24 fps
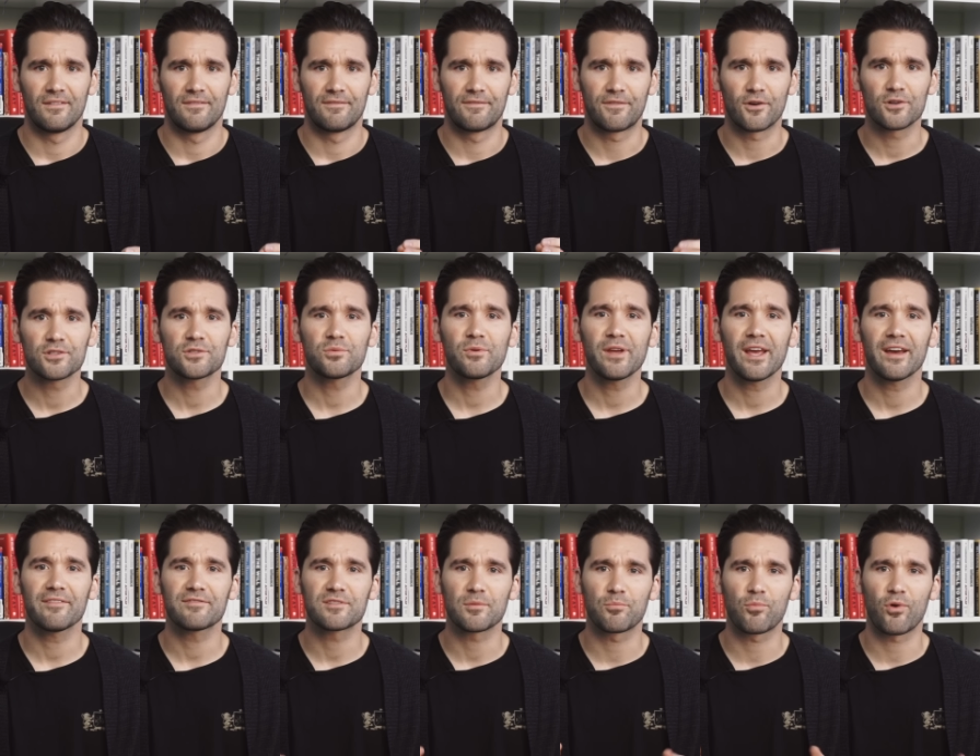First, we
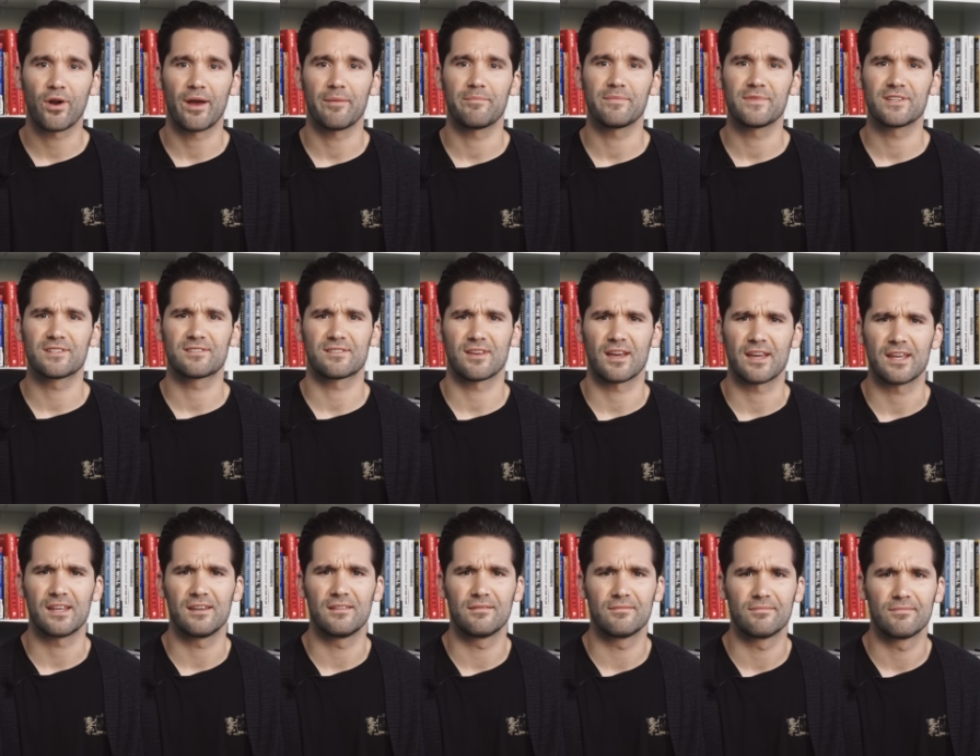have to prep the site.
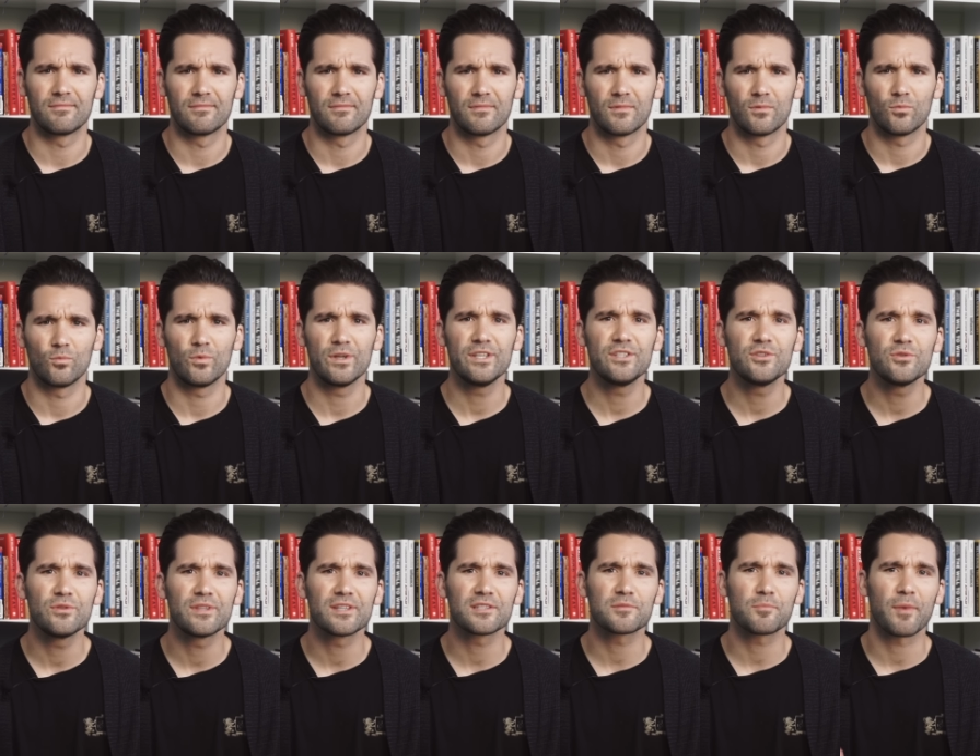We do
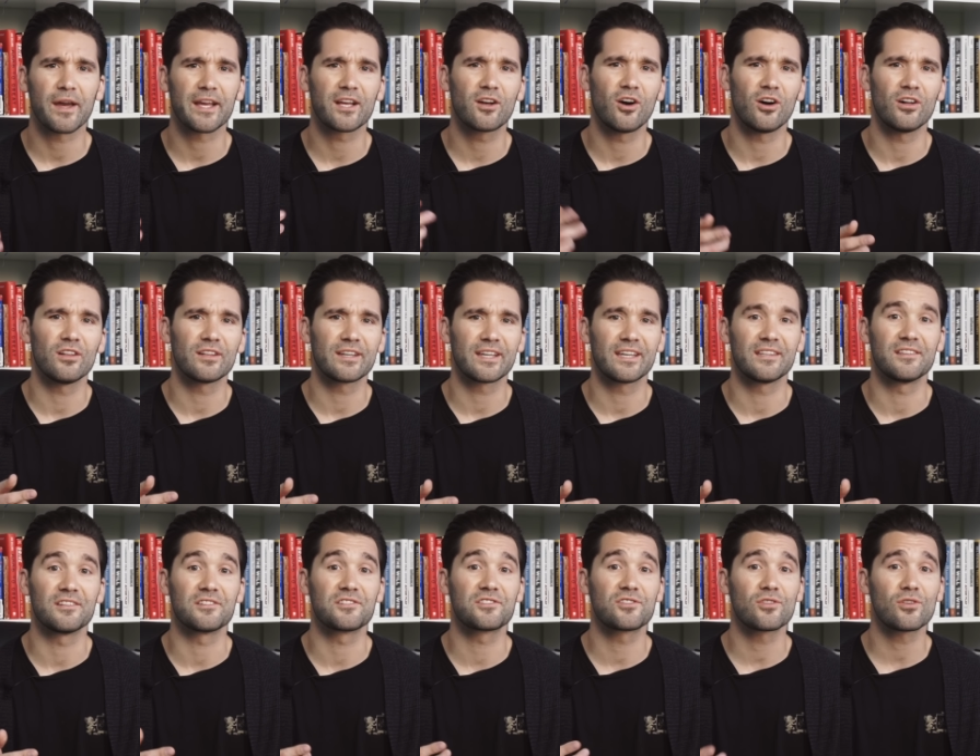this by calling in
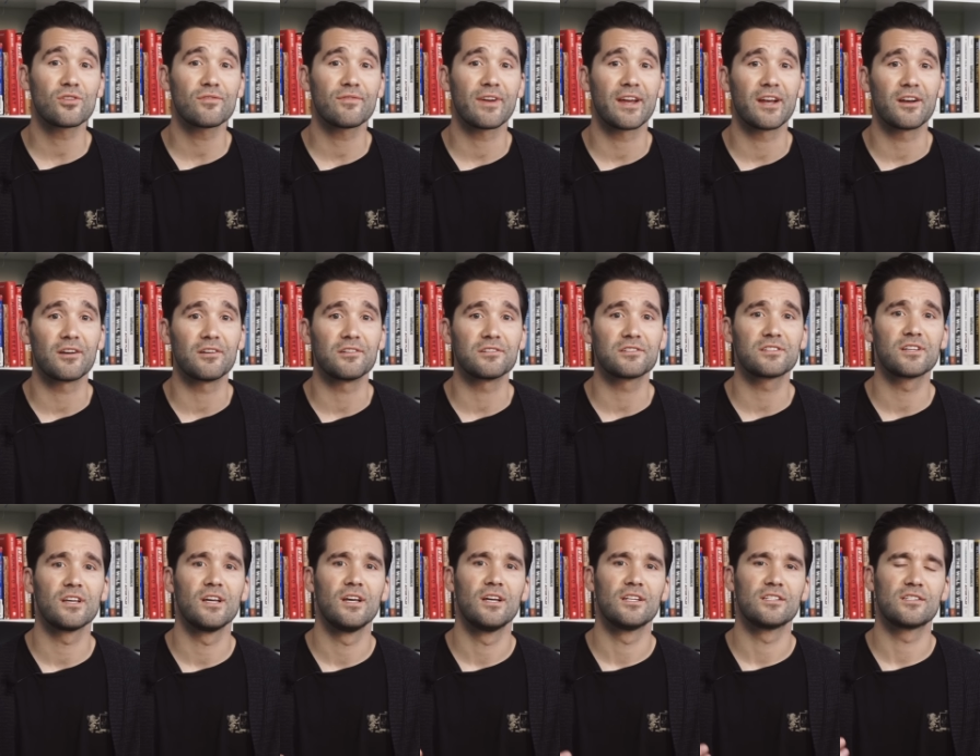the surveyors
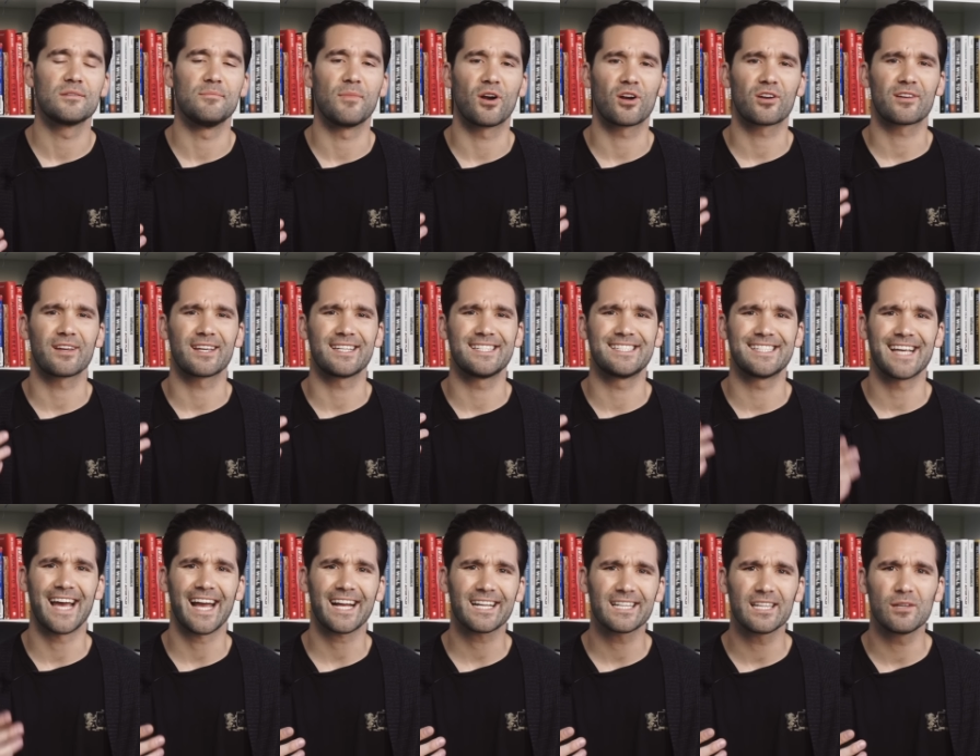to mark
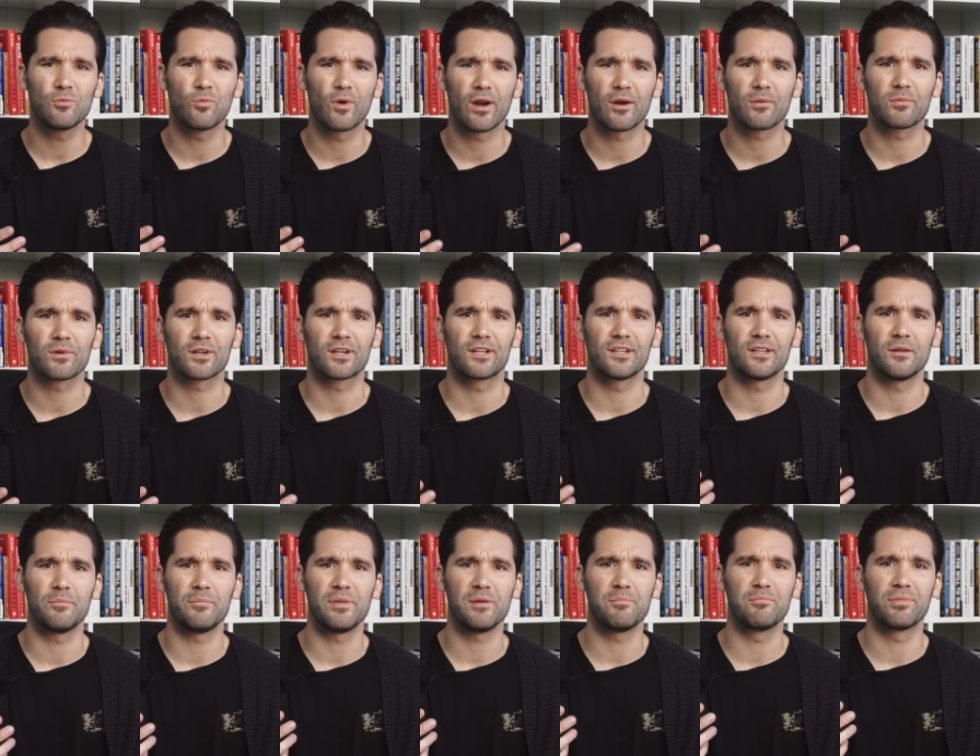exactly where we're gonna
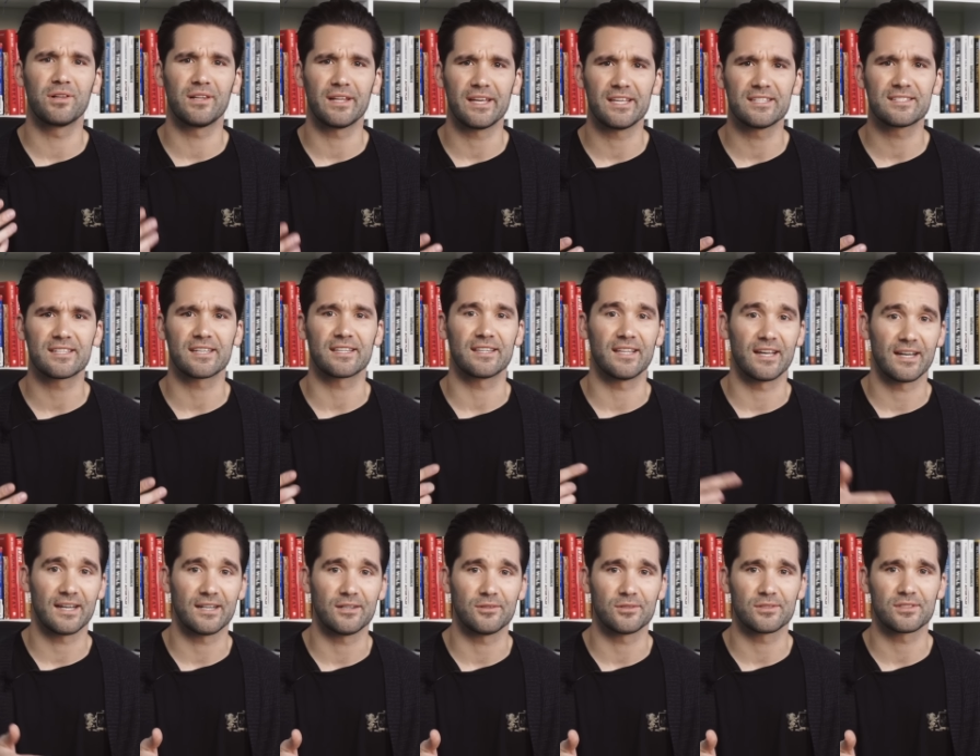be placing the
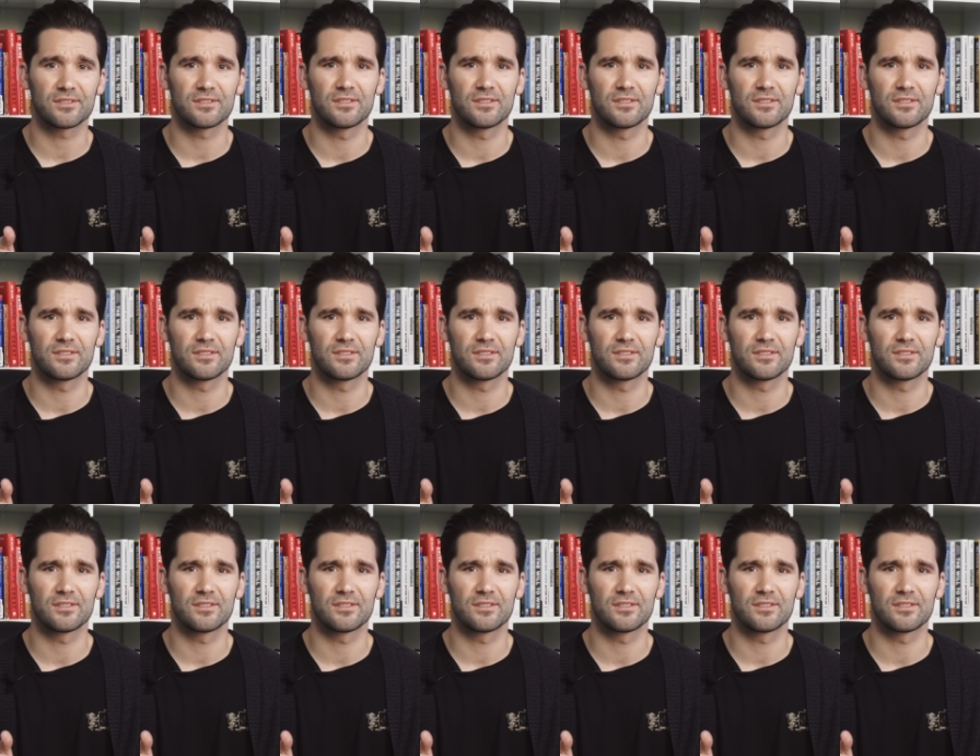house,